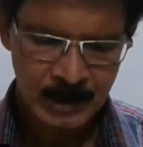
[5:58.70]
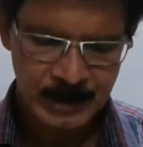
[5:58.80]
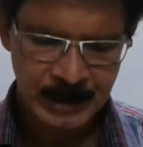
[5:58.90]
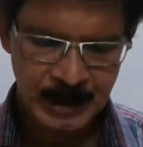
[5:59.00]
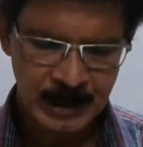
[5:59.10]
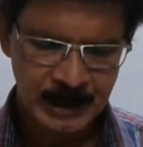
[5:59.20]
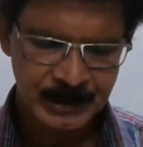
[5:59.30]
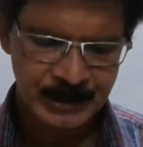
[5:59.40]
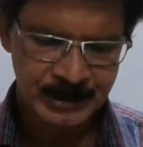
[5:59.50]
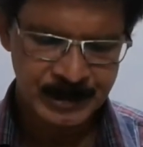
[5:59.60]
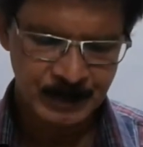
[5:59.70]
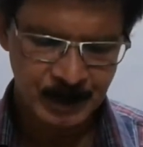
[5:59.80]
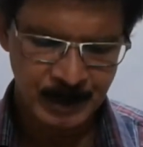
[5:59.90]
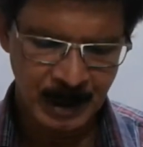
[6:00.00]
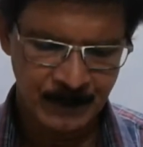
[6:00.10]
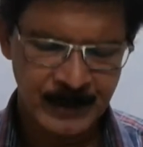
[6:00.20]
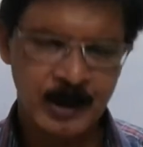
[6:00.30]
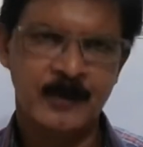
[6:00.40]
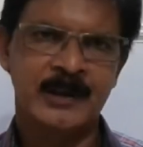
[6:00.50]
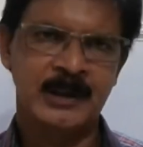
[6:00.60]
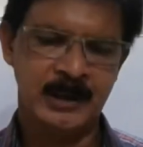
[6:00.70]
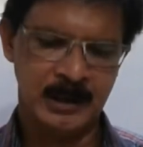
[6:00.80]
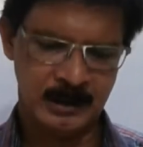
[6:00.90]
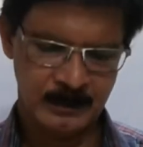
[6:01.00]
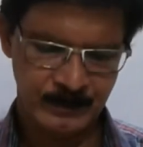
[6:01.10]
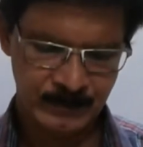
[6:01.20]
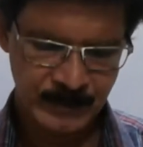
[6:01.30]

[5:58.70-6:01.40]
She really doesn't seem to be afraid of anything.